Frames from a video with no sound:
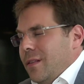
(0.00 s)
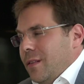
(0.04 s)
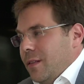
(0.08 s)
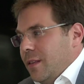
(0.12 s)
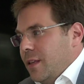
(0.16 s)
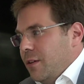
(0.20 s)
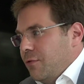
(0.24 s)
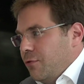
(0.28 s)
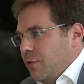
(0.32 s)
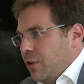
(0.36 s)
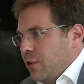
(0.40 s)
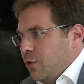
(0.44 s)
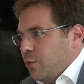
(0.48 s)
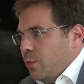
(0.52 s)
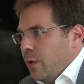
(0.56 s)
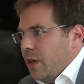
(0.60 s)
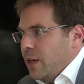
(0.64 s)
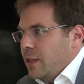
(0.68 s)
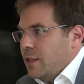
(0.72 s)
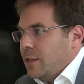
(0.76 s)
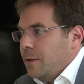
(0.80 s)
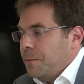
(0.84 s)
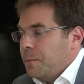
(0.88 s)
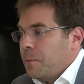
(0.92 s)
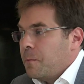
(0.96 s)
different
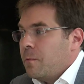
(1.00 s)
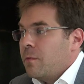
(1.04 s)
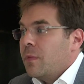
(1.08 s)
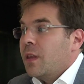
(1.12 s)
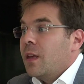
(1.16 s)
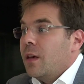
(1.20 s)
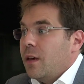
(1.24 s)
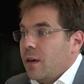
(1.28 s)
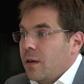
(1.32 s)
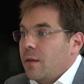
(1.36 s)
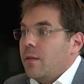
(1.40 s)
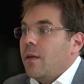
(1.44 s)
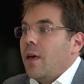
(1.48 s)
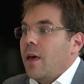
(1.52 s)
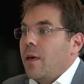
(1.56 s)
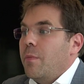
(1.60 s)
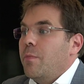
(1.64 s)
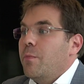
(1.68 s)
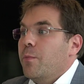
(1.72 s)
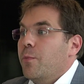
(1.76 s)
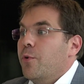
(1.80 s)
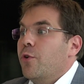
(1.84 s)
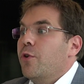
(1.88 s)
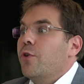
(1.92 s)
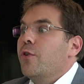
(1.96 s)
ways.
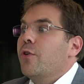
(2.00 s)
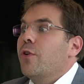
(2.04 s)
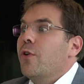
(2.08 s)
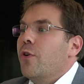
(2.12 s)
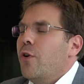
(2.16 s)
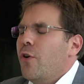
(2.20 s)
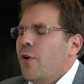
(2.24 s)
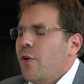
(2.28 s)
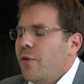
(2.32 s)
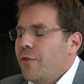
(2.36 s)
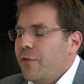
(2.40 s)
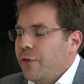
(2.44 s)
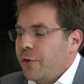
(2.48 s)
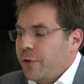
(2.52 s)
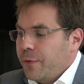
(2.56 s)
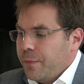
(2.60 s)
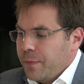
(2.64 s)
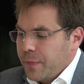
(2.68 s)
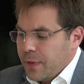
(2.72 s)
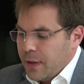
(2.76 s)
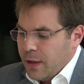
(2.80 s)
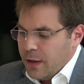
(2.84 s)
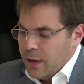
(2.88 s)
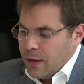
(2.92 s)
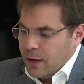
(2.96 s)
And moreover,
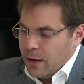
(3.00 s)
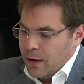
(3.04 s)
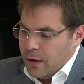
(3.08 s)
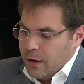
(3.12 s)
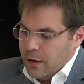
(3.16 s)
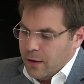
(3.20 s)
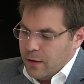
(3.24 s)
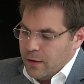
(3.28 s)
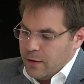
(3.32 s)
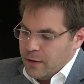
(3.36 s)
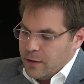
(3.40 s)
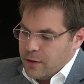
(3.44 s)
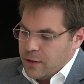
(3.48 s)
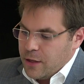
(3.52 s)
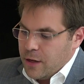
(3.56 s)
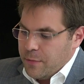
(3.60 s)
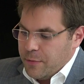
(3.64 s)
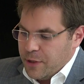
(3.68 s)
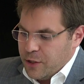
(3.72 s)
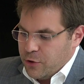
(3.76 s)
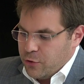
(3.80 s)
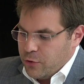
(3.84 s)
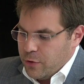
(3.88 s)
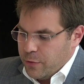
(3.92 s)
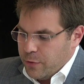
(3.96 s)
uh, some
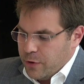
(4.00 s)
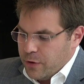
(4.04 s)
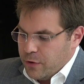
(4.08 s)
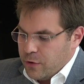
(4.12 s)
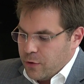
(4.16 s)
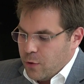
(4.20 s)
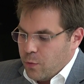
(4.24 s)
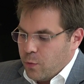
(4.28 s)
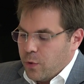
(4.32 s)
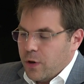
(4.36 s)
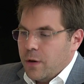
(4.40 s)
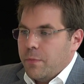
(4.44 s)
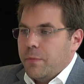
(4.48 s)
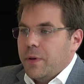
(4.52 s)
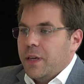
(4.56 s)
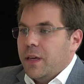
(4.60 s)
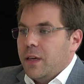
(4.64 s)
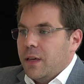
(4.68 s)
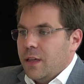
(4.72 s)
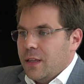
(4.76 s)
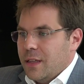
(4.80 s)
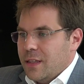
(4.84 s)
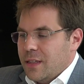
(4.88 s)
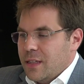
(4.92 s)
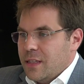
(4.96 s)
instruments will
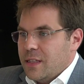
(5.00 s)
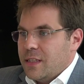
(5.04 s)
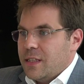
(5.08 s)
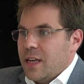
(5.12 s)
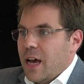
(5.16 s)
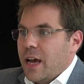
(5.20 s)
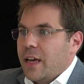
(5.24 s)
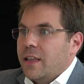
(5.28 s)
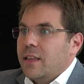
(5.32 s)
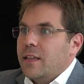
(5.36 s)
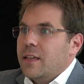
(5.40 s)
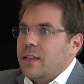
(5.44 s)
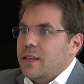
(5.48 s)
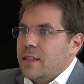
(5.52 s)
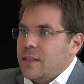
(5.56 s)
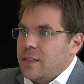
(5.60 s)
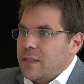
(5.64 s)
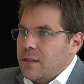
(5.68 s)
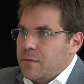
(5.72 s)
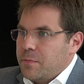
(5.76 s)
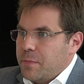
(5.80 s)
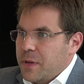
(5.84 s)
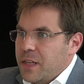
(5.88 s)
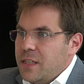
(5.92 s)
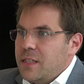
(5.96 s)
be designed
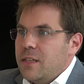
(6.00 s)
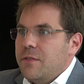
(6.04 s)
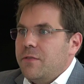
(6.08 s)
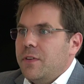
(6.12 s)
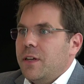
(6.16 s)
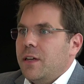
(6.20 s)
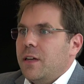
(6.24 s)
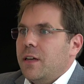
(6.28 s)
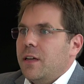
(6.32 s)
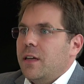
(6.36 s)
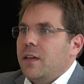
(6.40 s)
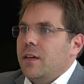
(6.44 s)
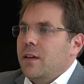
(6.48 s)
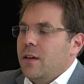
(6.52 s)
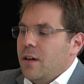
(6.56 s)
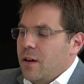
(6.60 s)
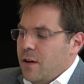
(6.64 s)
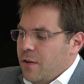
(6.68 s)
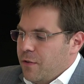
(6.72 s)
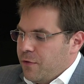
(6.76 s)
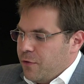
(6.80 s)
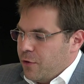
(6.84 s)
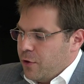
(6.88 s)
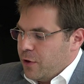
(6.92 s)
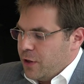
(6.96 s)
specifically
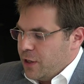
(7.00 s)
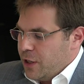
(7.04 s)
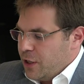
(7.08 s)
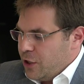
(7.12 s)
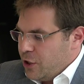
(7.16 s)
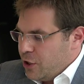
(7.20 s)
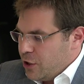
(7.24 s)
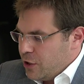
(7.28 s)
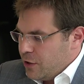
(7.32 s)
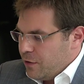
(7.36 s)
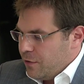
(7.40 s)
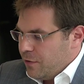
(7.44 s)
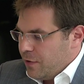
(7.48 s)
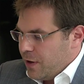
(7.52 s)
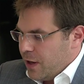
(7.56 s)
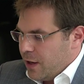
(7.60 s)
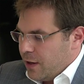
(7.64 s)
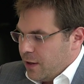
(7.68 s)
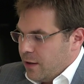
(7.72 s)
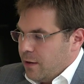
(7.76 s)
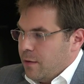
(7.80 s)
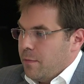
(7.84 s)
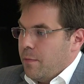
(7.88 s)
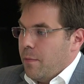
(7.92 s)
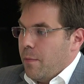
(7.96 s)
for each
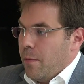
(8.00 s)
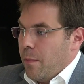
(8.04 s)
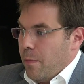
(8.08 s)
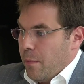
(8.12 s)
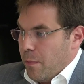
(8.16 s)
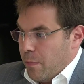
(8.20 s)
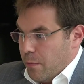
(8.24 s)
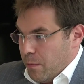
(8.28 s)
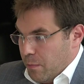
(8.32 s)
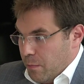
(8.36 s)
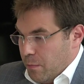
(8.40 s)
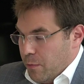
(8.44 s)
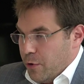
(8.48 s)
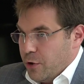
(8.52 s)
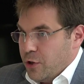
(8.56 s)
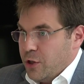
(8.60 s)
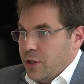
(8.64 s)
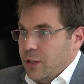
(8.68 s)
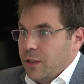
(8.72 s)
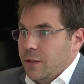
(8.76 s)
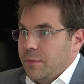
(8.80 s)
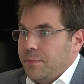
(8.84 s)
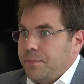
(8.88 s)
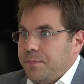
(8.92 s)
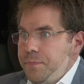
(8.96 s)
flying
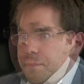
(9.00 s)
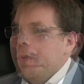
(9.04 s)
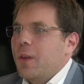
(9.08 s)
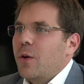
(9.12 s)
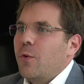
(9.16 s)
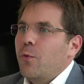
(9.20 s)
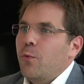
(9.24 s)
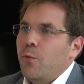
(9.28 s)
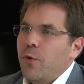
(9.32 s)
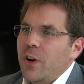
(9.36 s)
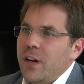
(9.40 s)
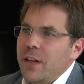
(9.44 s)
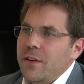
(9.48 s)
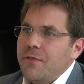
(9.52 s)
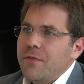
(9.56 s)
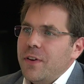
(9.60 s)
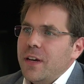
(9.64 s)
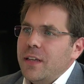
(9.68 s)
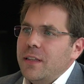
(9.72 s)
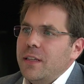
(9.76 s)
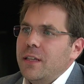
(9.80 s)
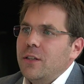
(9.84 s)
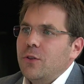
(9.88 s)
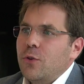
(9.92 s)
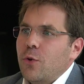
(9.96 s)
machine.
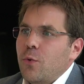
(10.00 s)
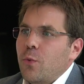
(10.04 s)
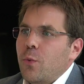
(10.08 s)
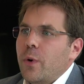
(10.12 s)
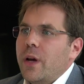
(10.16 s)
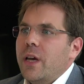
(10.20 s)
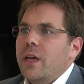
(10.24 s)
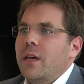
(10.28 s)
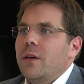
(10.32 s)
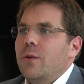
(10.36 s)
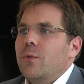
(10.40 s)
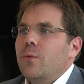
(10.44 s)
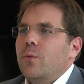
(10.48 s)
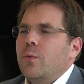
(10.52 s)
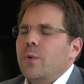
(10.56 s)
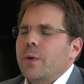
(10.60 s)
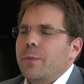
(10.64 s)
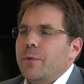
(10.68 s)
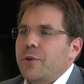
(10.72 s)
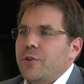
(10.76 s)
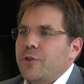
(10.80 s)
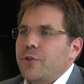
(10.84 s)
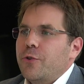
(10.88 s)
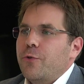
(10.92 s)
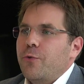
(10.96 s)
Redefining the way we
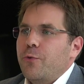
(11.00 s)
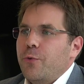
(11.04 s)
measure